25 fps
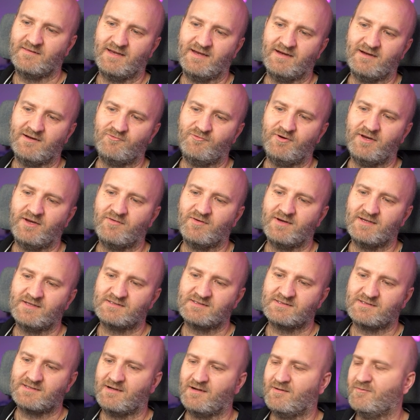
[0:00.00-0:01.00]
there are
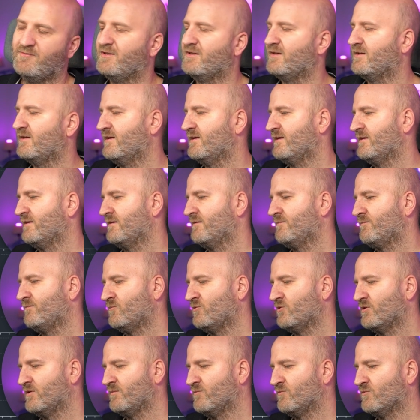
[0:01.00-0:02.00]
requests coming in
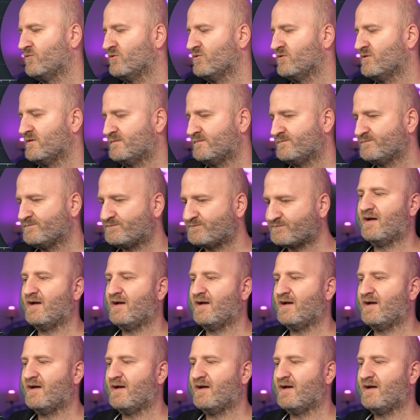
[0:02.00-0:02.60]
more and more,